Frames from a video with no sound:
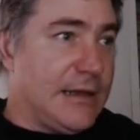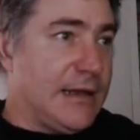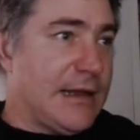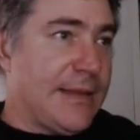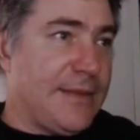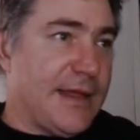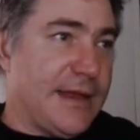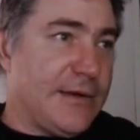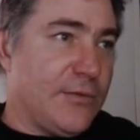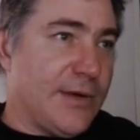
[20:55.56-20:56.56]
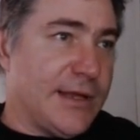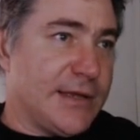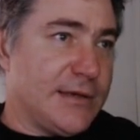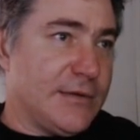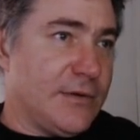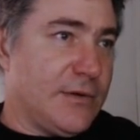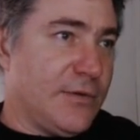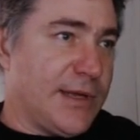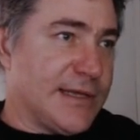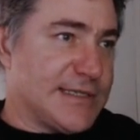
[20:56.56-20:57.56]
and then we can
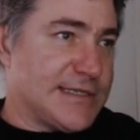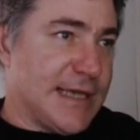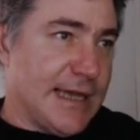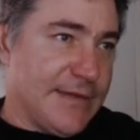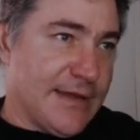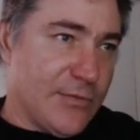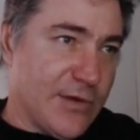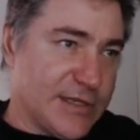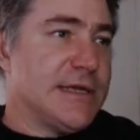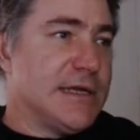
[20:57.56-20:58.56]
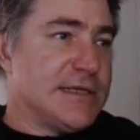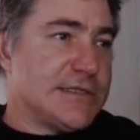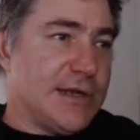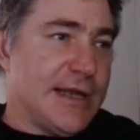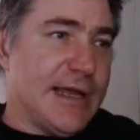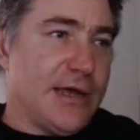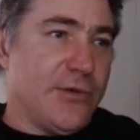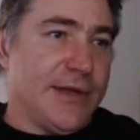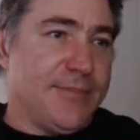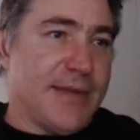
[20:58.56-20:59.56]
see how that works. So now
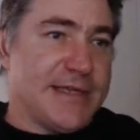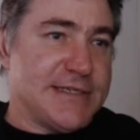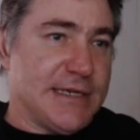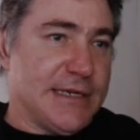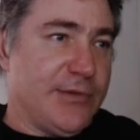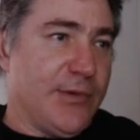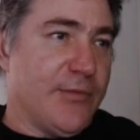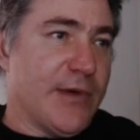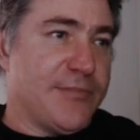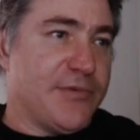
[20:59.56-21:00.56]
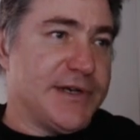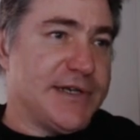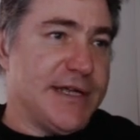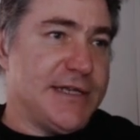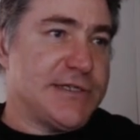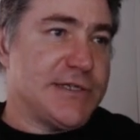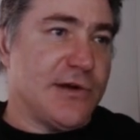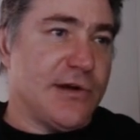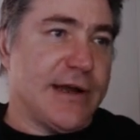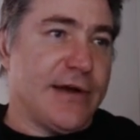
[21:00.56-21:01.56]
we run predict
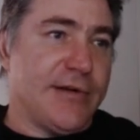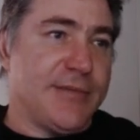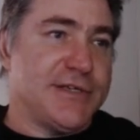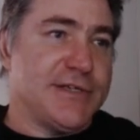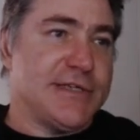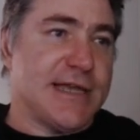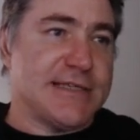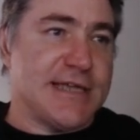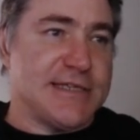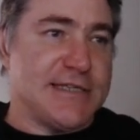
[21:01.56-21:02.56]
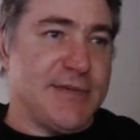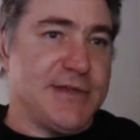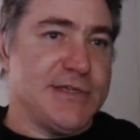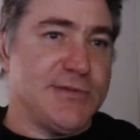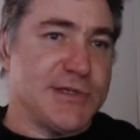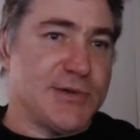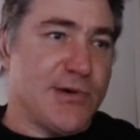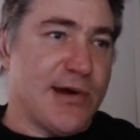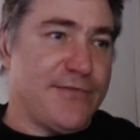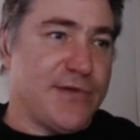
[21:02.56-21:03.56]
on our images, our test images, which were
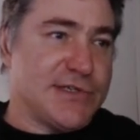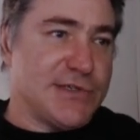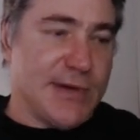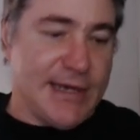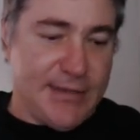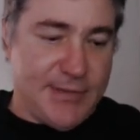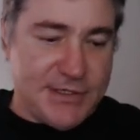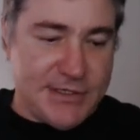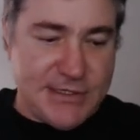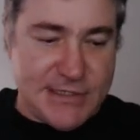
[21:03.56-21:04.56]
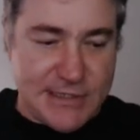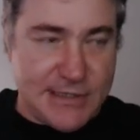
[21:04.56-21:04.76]
our first 20 images.